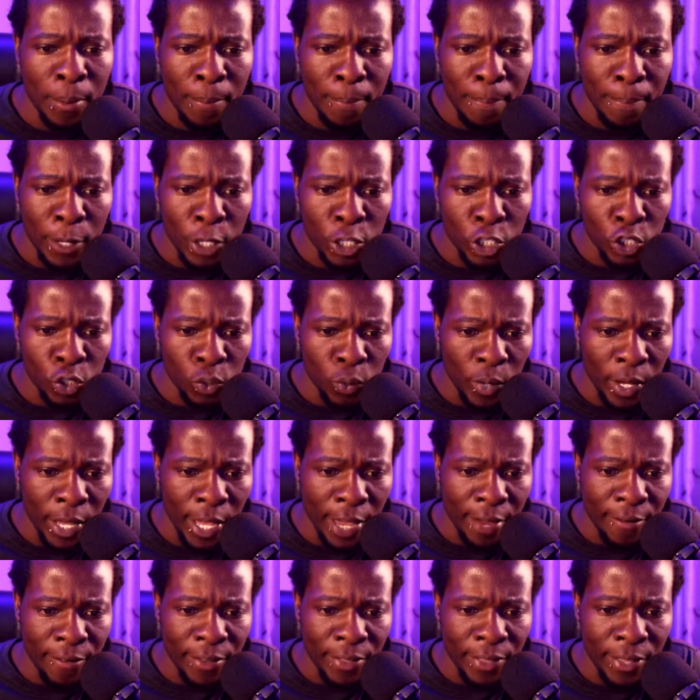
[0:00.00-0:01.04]
Make sure
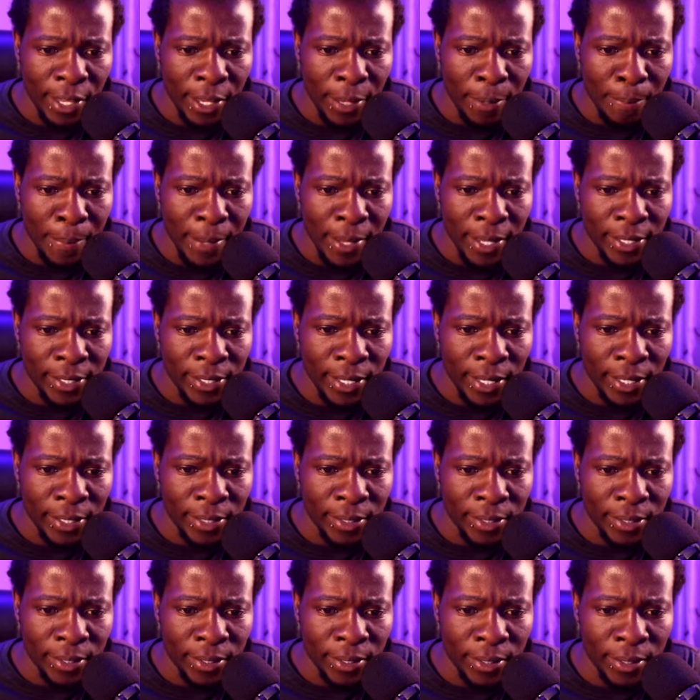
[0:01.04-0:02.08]
everything makes
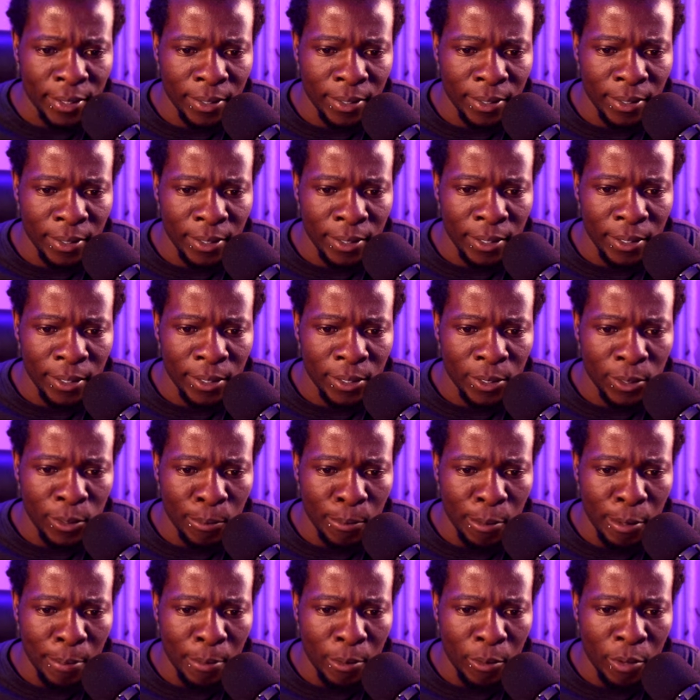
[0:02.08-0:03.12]
sense. So
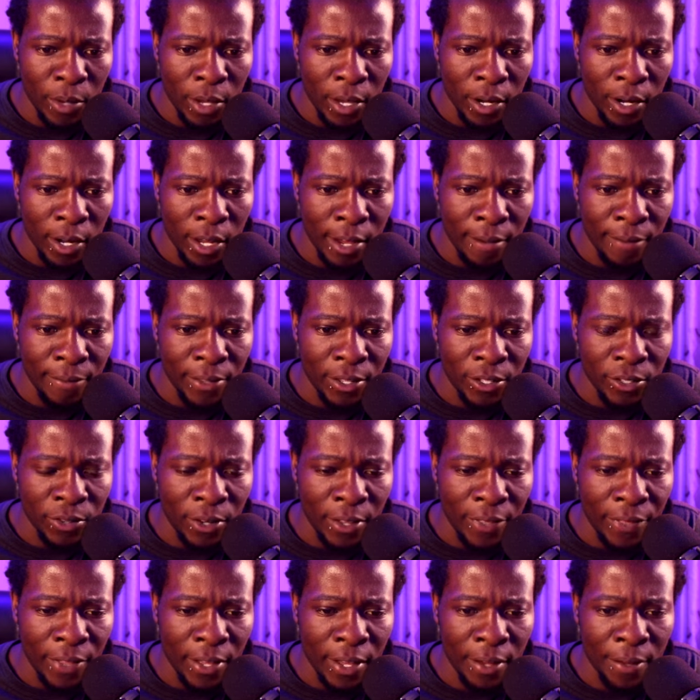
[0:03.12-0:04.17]
maybe we can have this
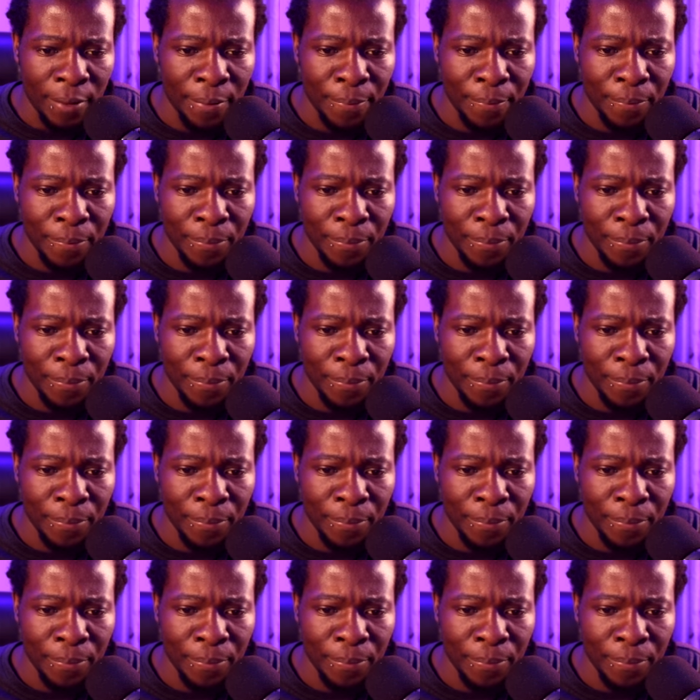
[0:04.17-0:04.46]
right there.